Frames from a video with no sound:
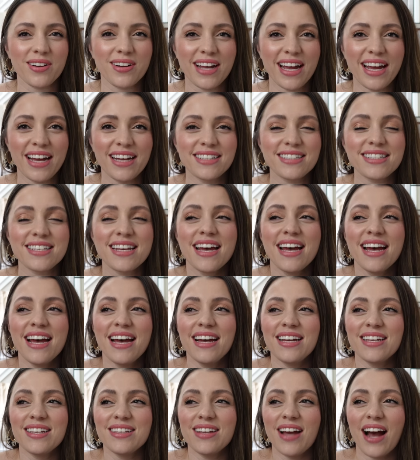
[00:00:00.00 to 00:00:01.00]
case,
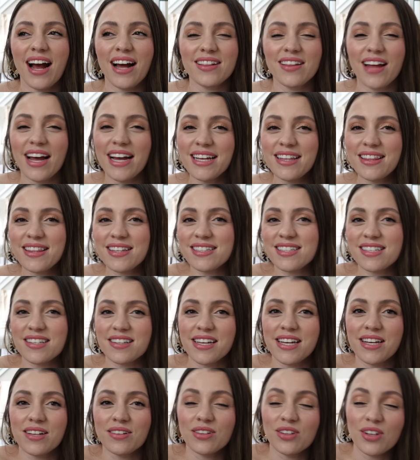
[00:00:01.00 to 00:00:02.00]
I like the
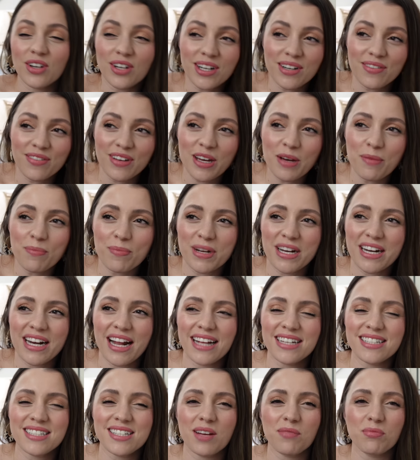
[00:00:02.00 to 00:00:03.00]
sleek look of it, but it
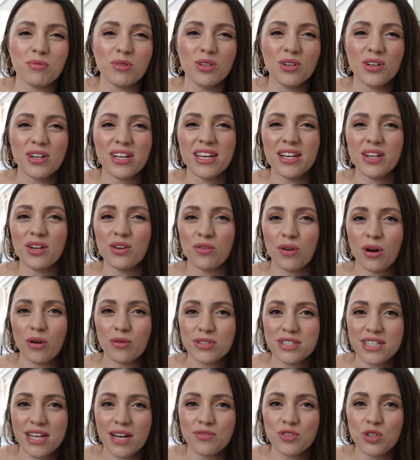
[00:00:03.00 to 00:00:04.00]
ends up looking
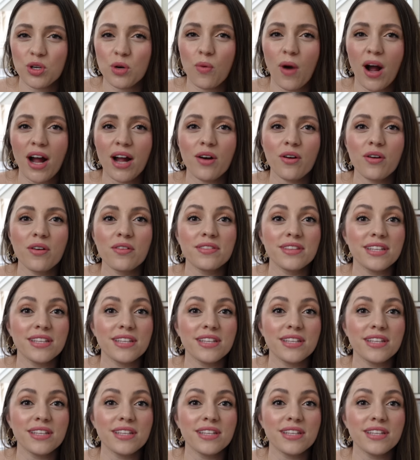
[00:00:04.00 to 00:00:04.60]
gross after a while.